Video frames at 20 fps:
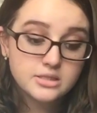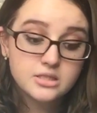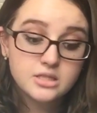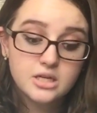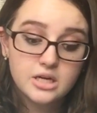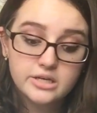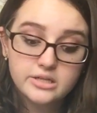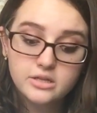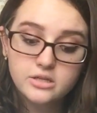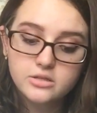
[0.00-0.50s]

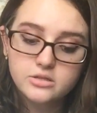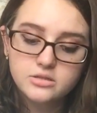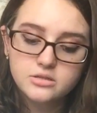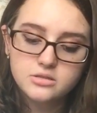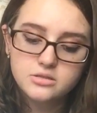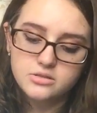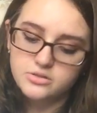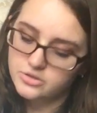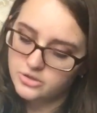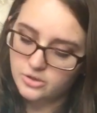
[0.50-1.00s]
color
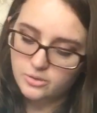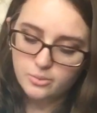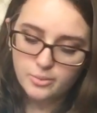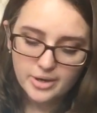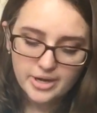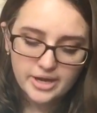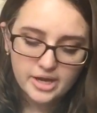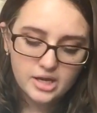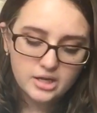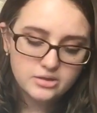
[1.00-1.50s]
your
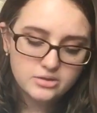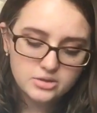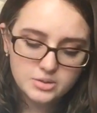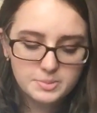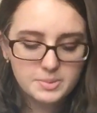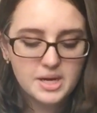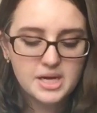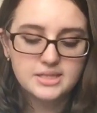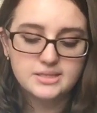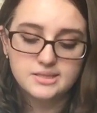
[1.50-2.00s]
way to
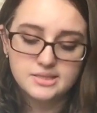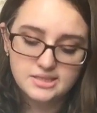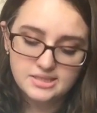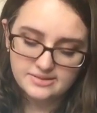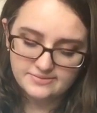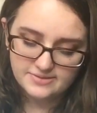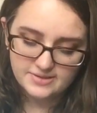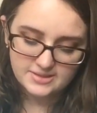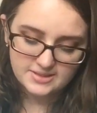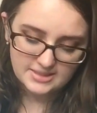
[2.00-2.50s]

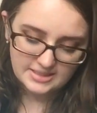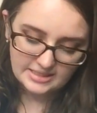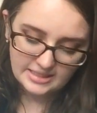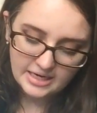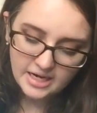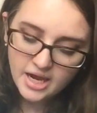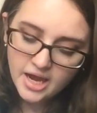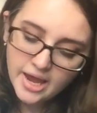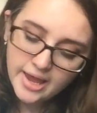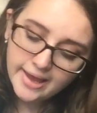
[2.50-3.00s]
positivity
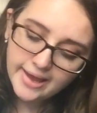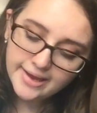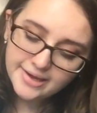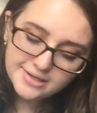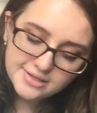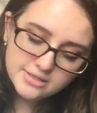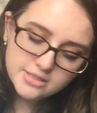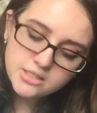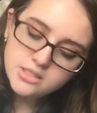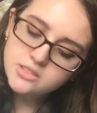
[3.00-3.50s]

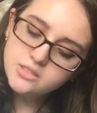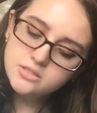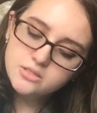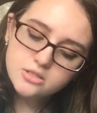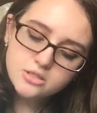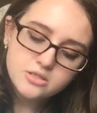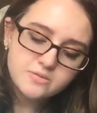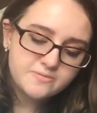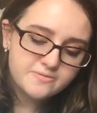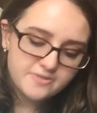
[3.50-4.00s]
and
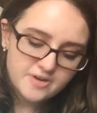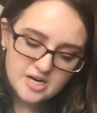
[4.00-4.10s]
good